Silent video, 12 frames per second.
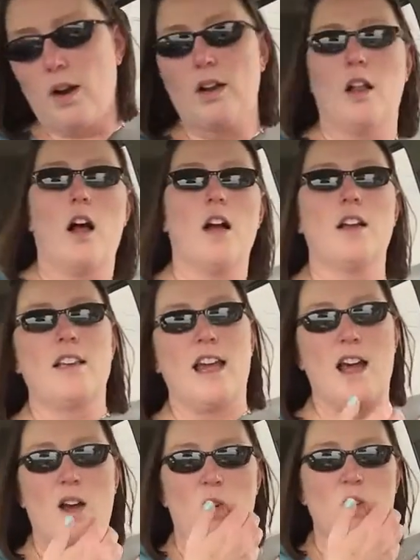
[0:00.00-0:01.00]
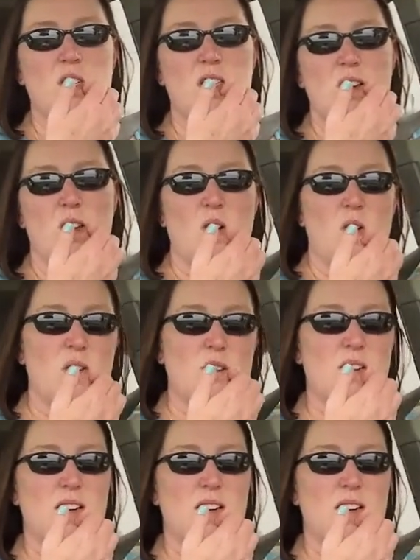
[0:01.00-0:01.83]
o'clock now, so